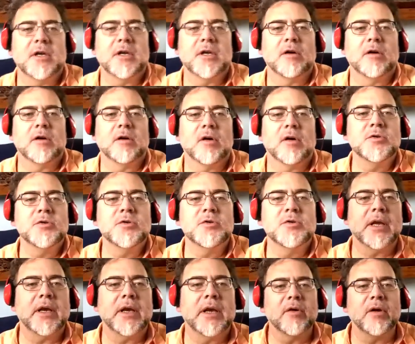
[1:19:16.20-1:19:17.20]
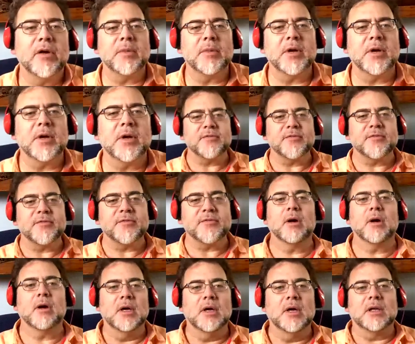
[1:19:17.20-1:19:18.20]
I'm using an area because of our
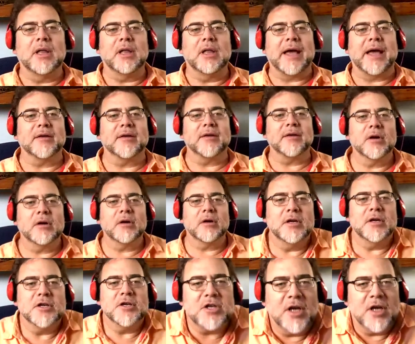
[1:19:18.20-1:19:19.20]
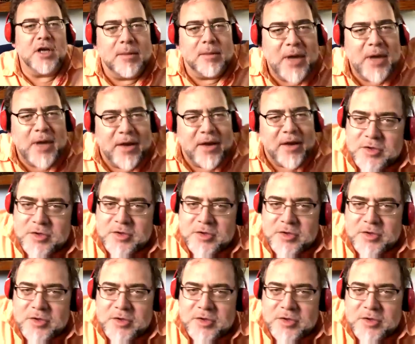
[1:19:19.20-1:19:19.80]
lack of air conditioning, I'm having to use a